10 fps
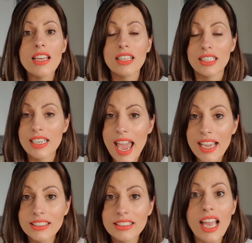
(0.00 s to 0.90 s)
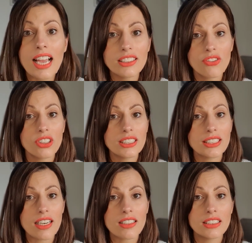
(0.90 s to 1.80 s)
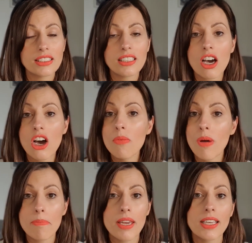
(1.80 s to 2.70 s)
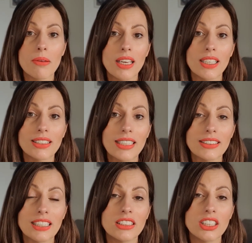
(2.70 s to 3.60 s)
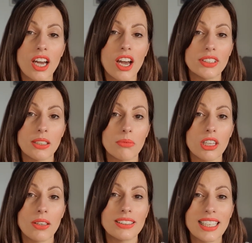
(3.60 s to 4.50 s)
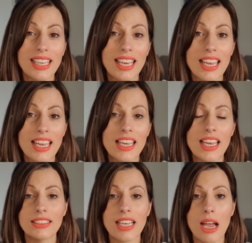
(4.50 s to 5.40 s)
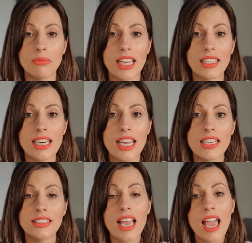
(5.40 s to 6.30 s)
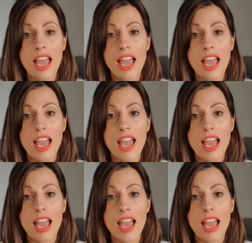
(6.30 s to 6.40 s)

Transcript: Next, as I've already said at the start, my pick and mix lessons cover some of those key exam techniques,